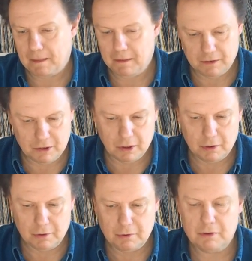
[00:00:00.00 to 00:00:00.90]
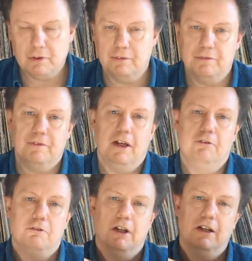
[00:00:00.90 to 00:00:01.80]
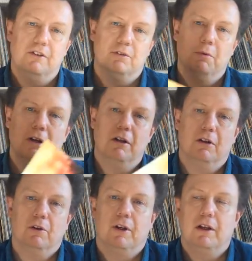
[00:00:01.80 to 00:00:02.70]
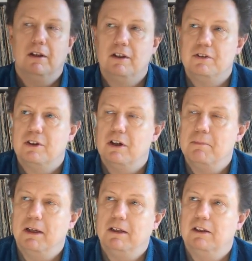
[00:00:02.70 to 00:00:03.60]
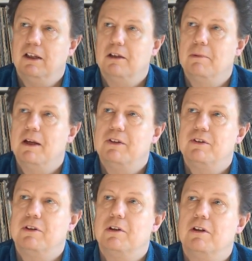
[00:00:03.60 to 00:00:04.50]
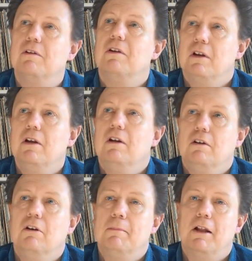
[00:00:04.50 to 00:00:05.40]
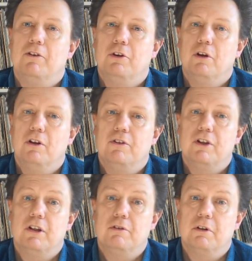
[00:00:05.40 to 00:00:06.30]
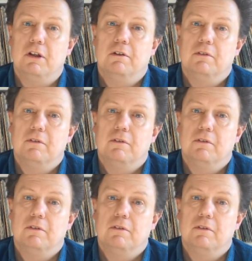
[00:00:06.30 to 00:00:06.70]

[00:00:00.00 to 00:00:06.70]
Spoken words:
there's no sort of entry date as to when I got it. And I started making the database at about the turn of the century,